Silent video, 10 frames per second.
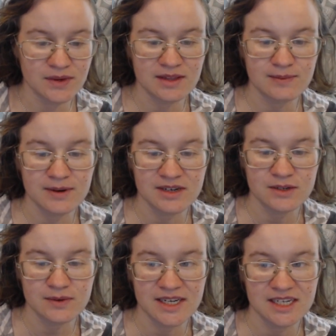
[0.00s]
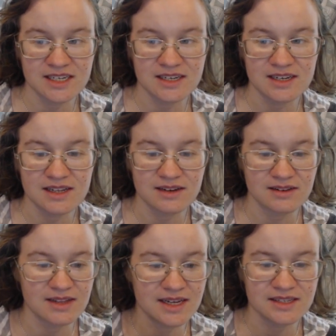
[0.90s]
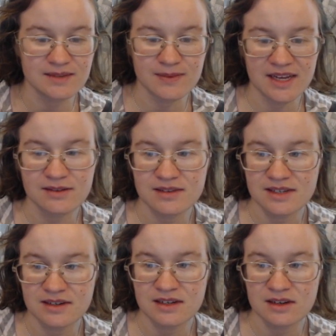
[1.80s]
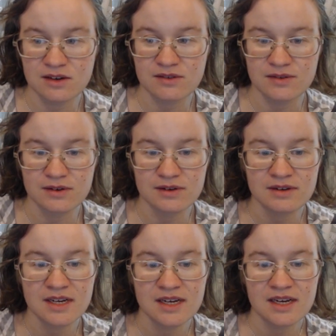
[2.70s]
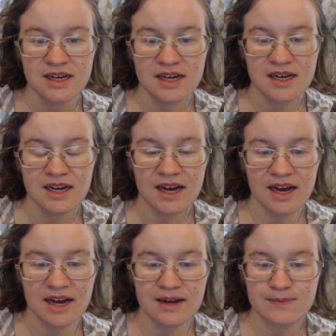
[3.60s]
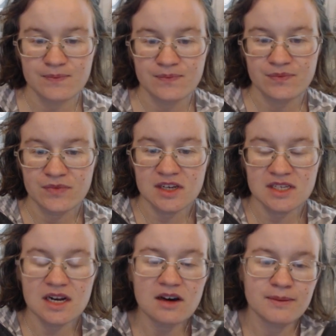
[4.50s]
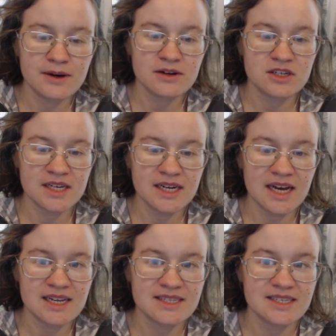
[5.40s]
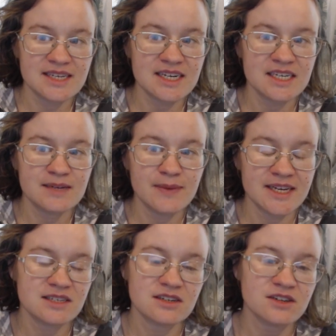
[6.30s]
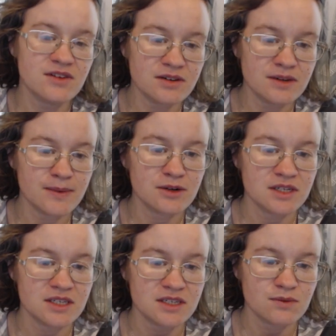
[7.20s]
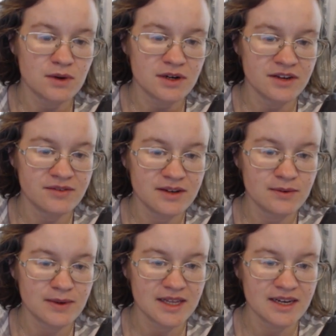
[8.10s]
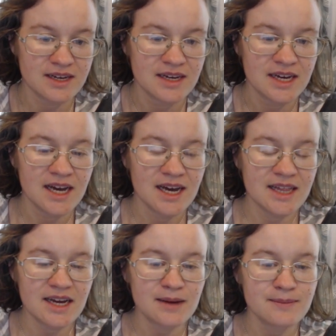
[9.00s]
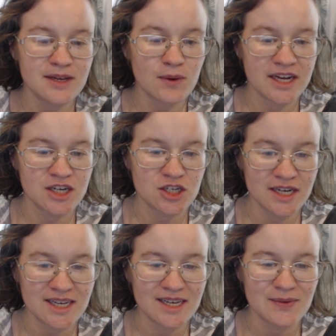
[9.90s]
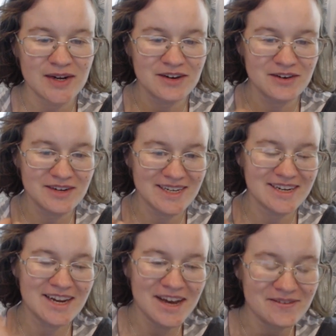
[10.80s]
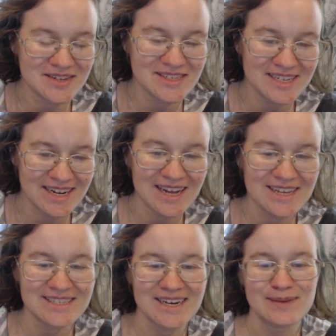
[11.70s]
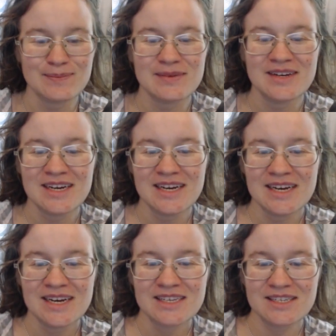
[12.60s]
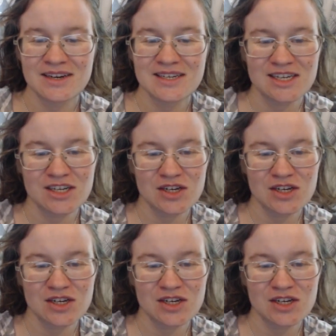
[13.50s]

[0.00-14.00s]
with the punctuation? That that's something else I'd look for. Because um, a lot of poetry analysis is actually based on your own emotions of what you feel with it, and that can be quite tricky when you're already nervous in an exam. So I'd